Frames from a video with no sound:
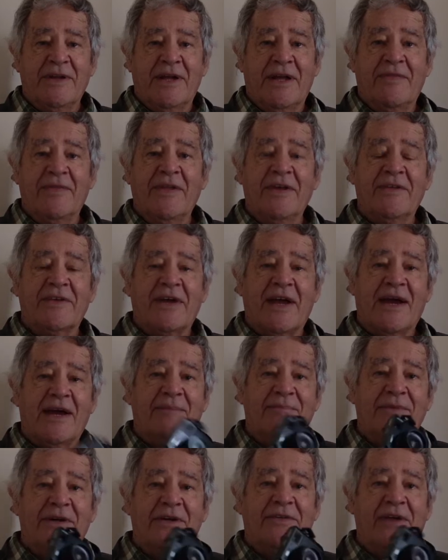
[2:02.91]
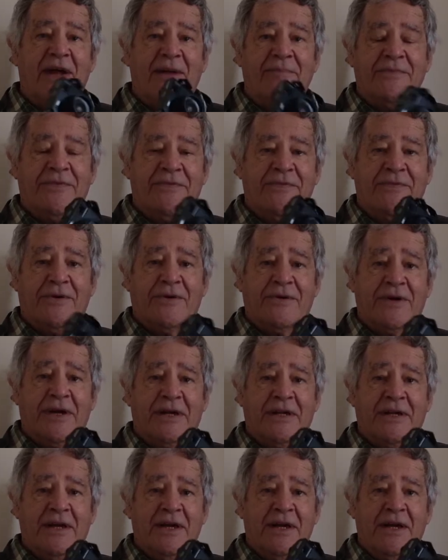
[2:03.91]
and this camera's up for
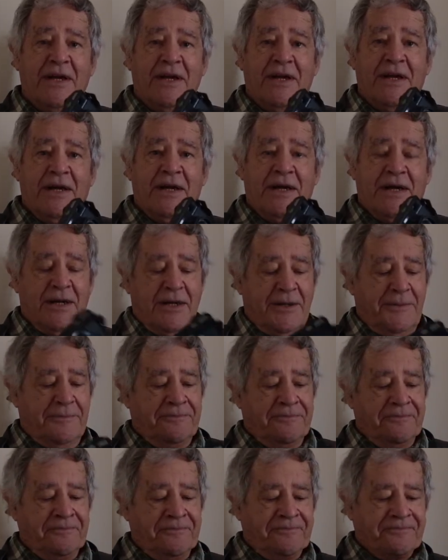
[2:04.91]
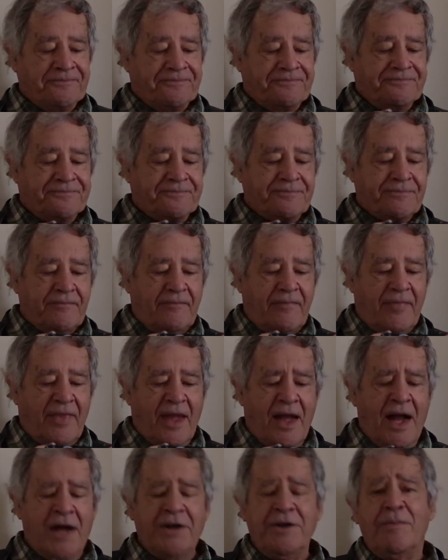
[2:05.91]
it.
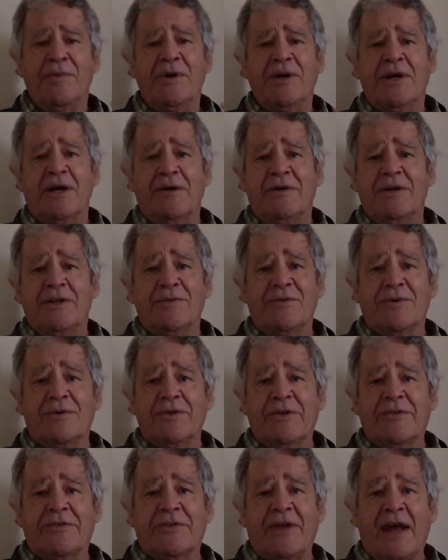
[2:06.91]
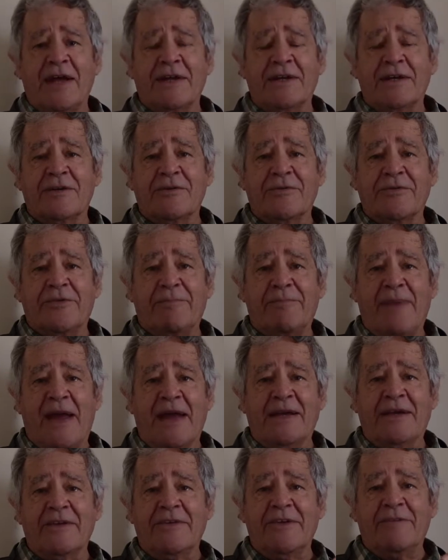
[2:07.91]
I don't want to go into all this technical
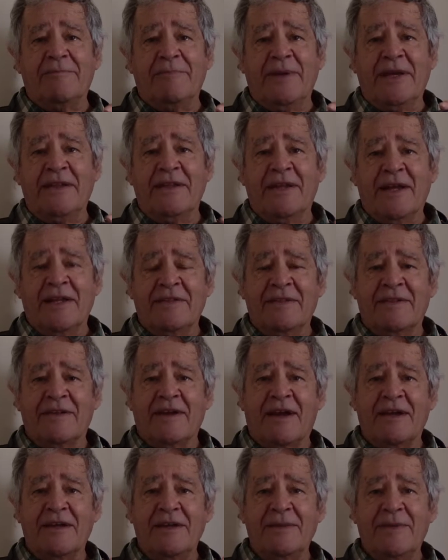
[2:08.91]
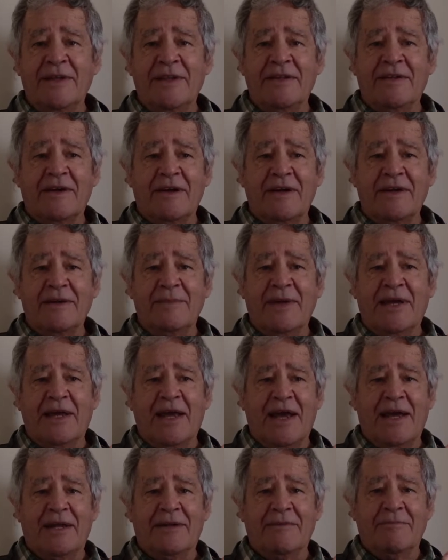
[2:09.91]
spec because it's been done time and time
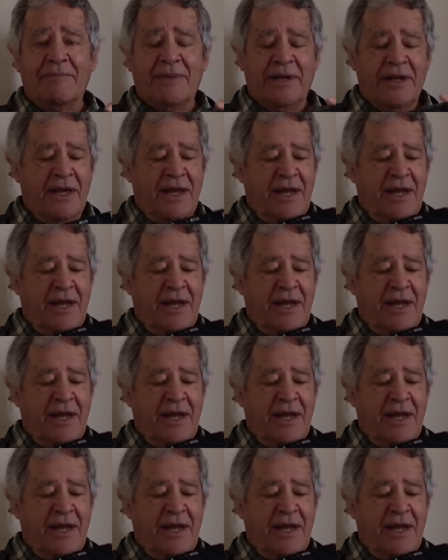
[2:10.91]
again, but